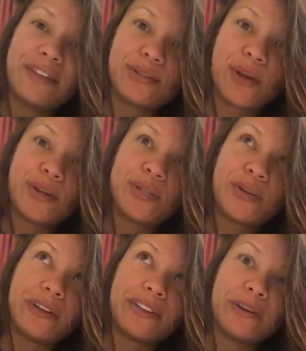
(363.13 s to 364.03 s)
There's
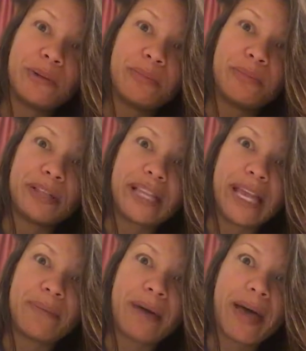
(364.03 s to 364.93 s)
also a little
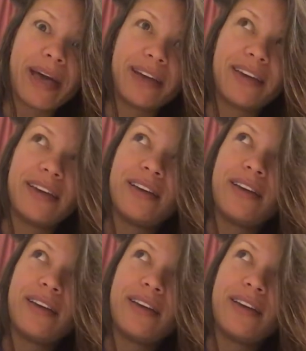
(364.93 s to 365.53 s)
playback